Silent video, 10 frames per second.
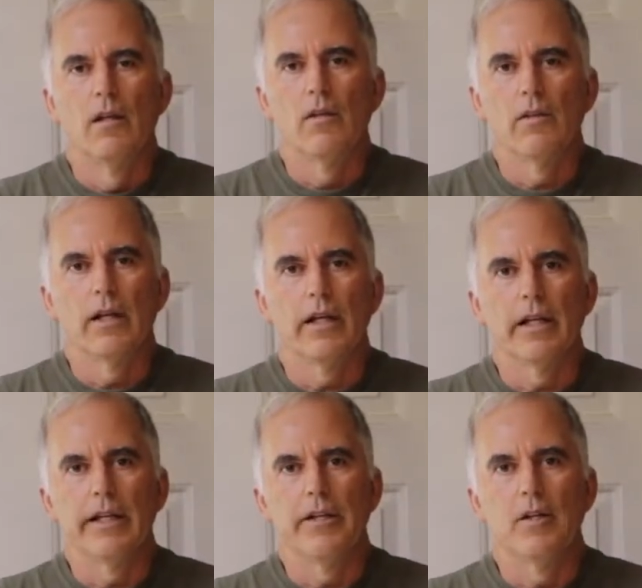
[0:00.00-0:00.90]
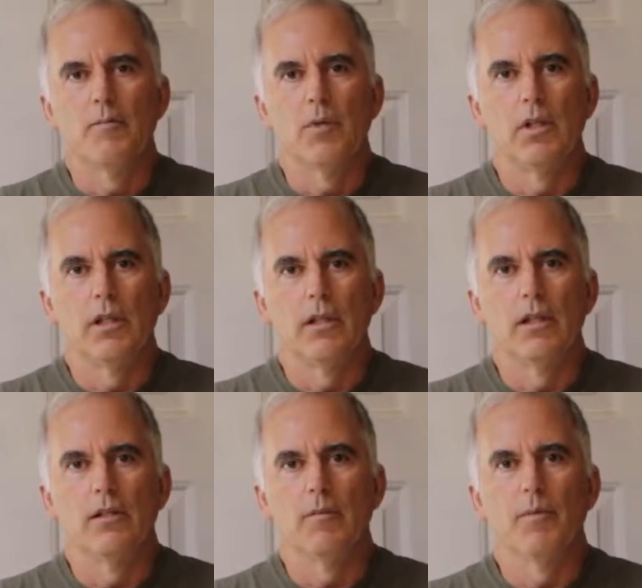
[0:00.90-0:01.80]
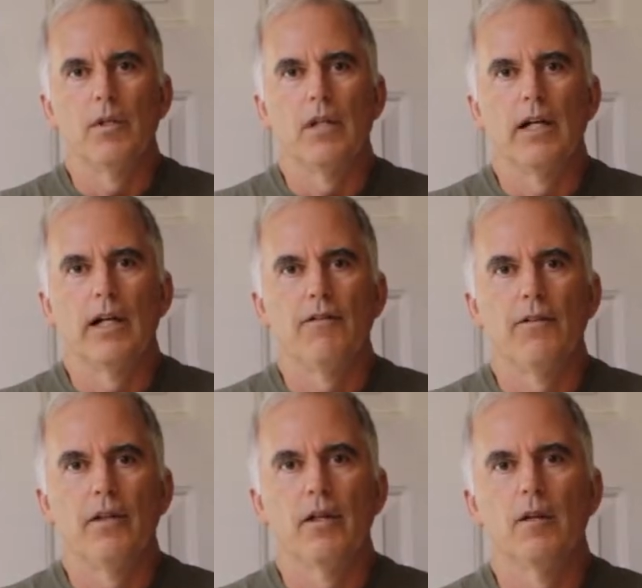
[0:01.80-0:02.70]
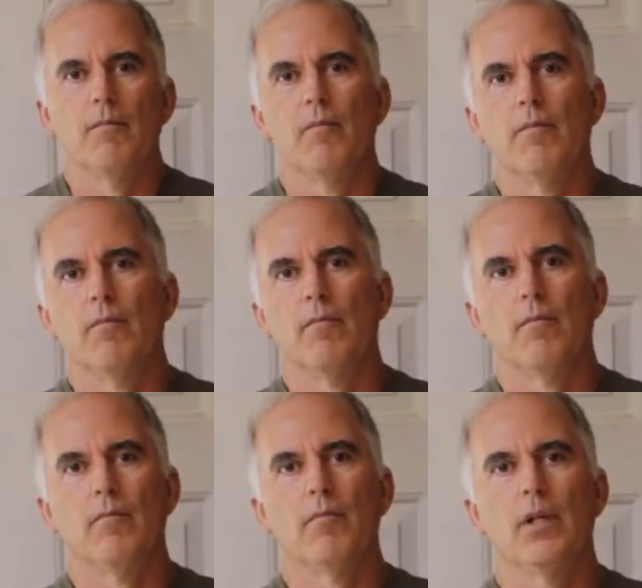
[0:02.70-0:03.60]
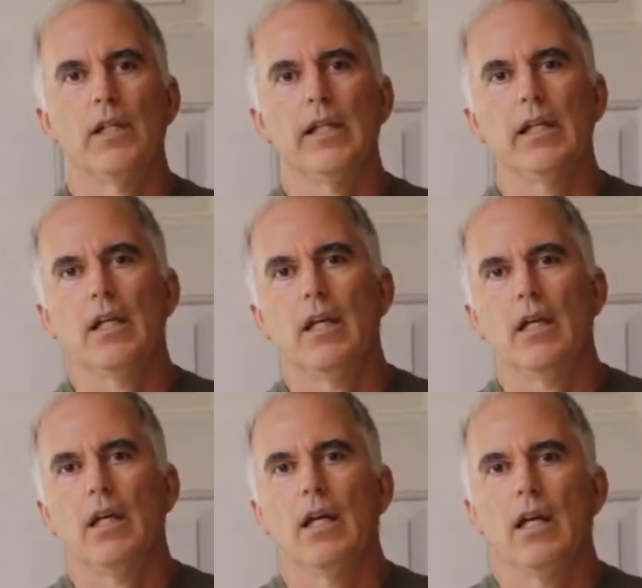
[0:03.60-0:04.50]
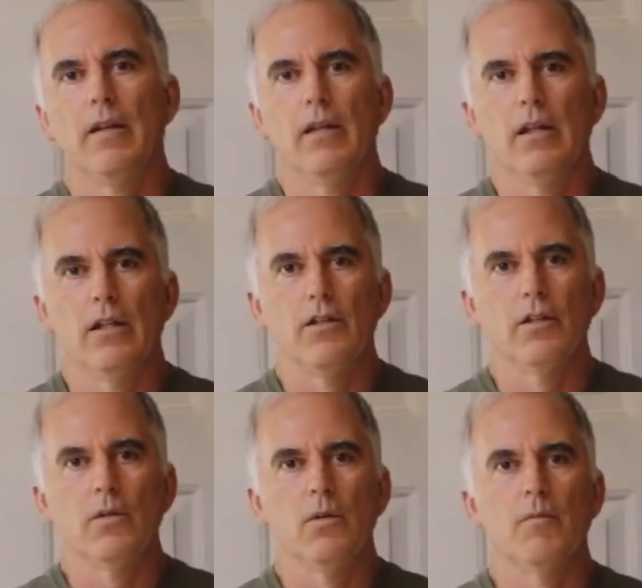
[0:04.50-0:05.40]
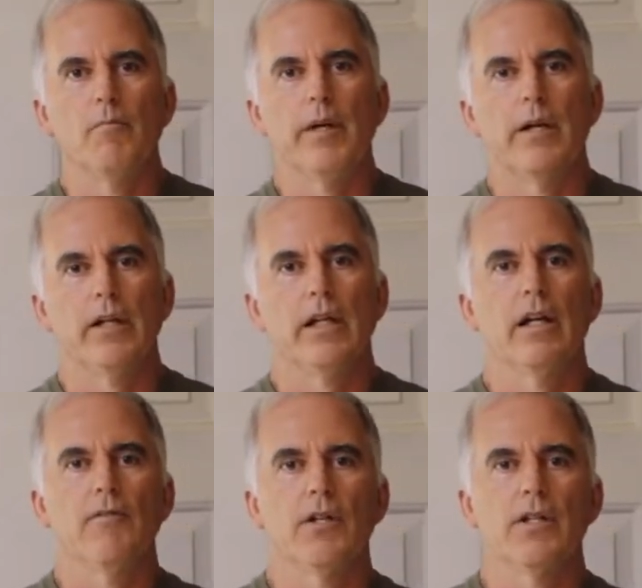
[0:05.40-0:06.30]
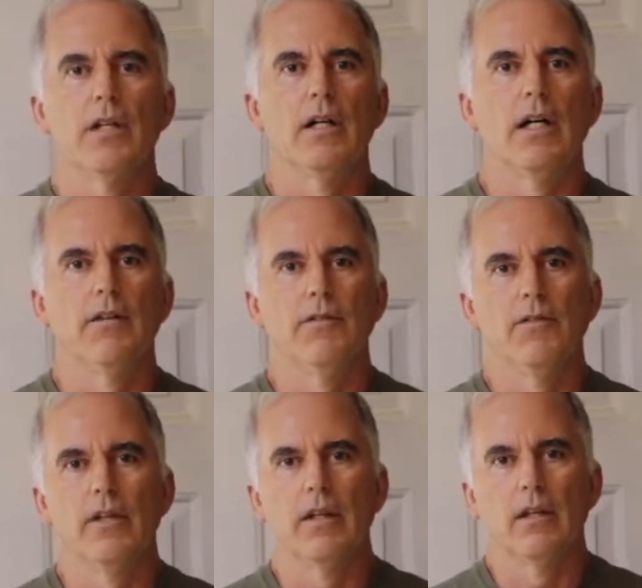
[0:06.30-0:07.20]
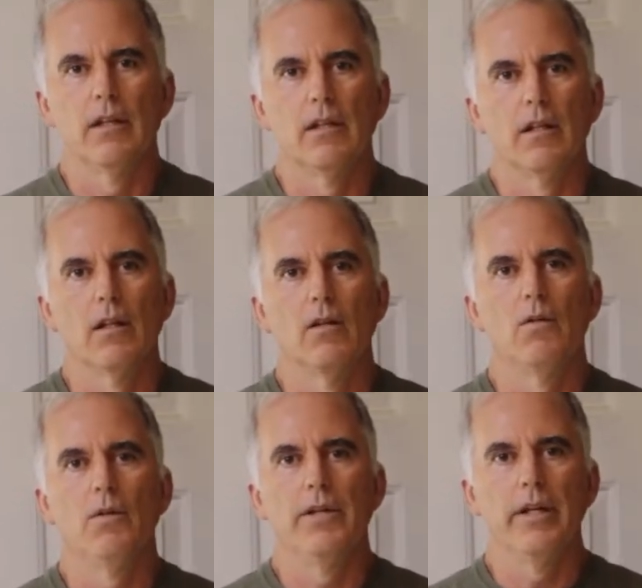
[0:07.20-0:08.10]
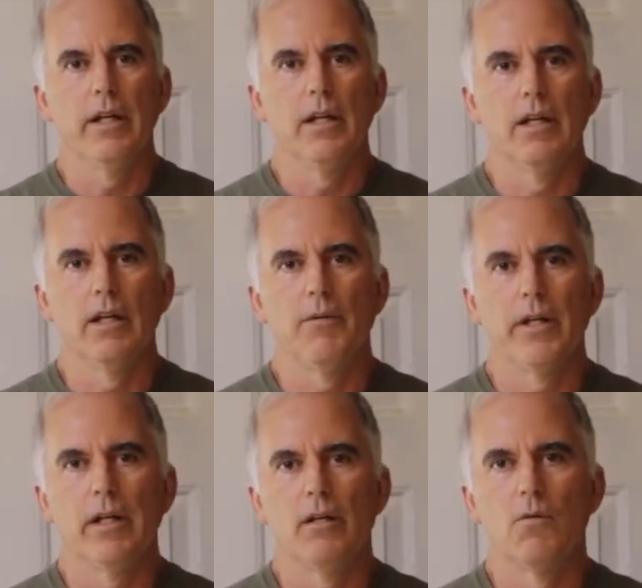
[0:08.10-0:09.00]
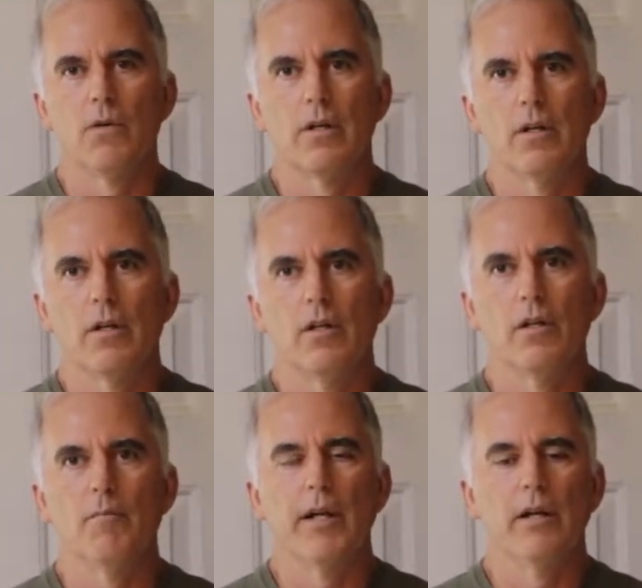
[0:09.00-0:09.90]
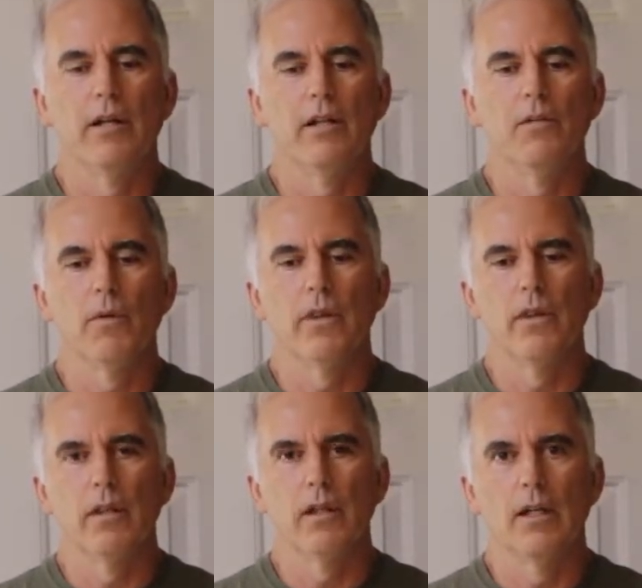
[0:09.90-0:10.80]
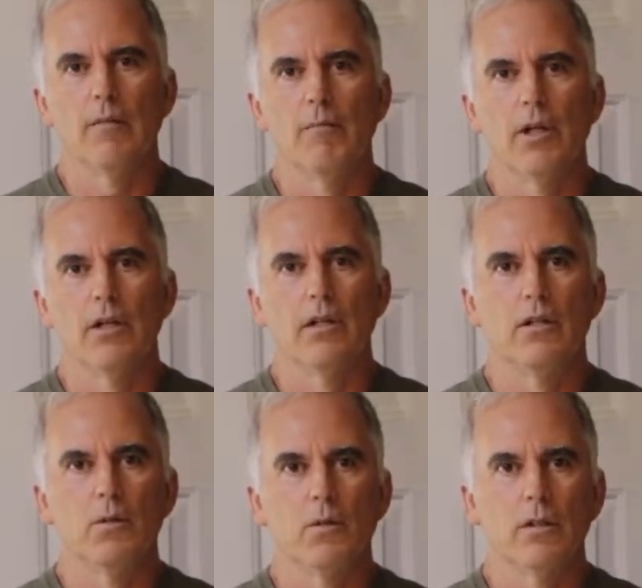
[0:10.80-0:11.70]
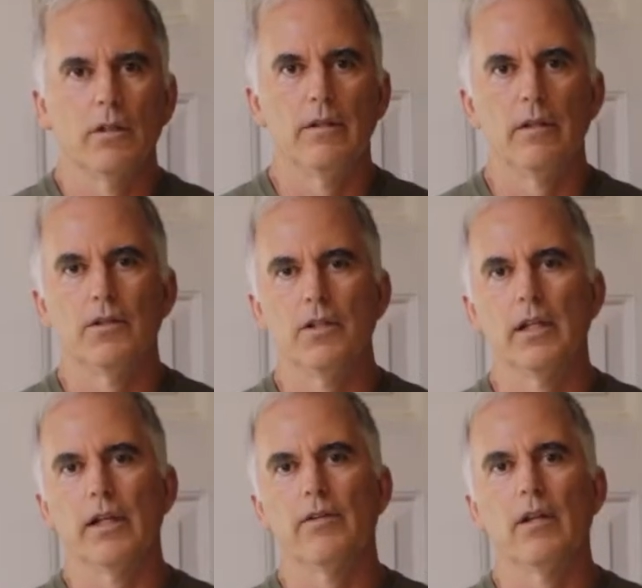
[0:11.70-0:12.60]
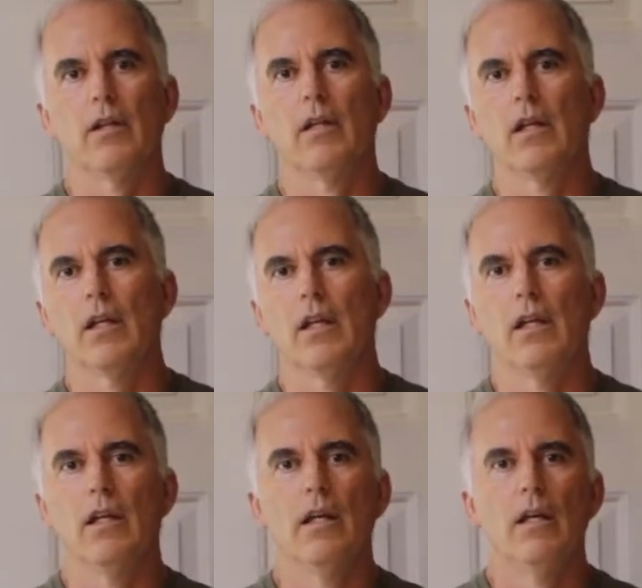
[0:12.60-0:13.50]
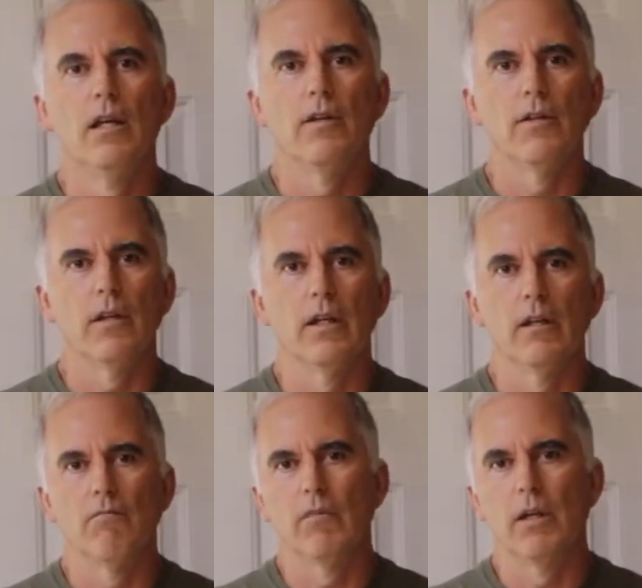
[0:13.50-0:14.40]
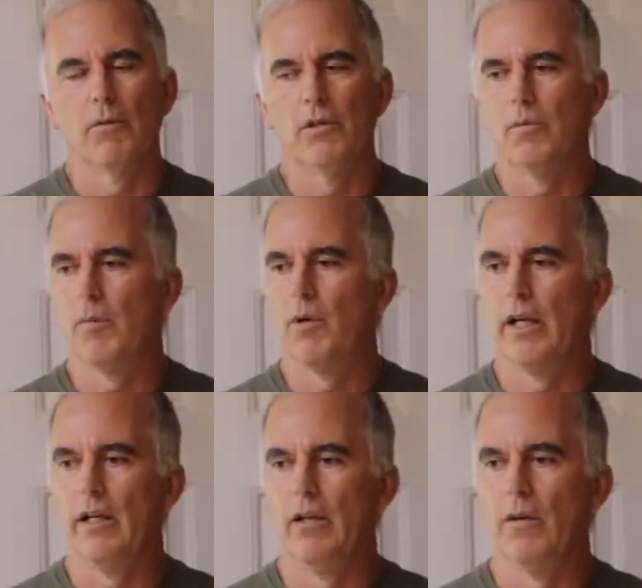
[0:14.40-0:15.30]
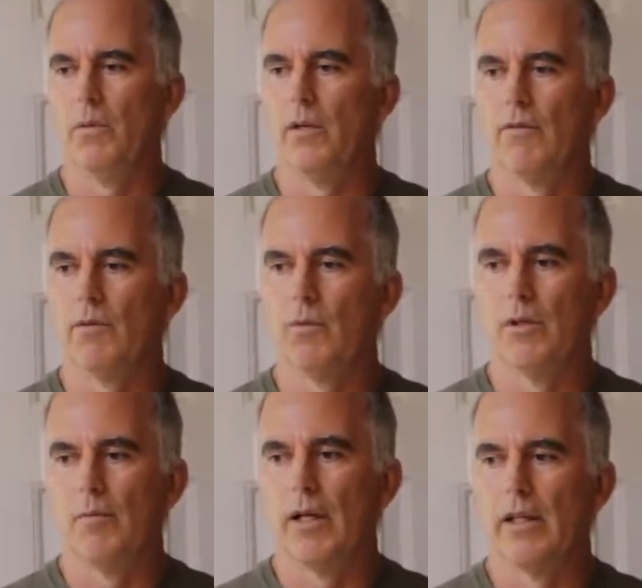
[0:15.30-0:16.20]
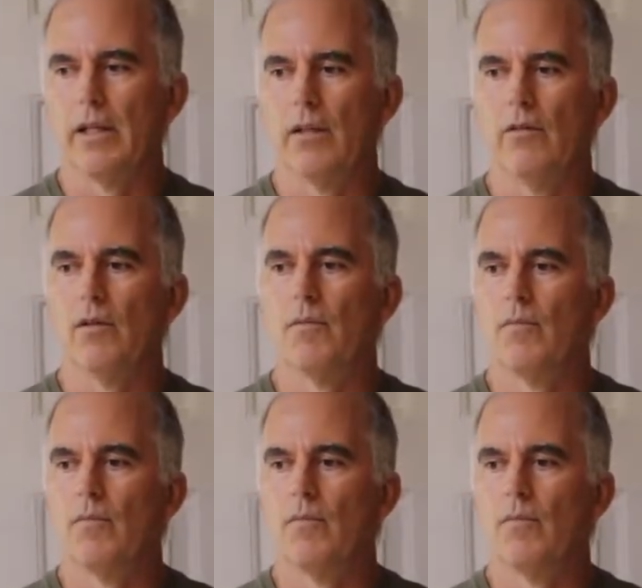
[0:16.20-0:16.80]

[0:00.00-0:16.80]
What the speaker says: So I got a gear puller to pull off the pulley and then the two bearing covers off of the old head, and I went ahead and ordered new bearings with the Byrd Tool Shelix head so that they would just be brand new. I wouldn't have to worry about those.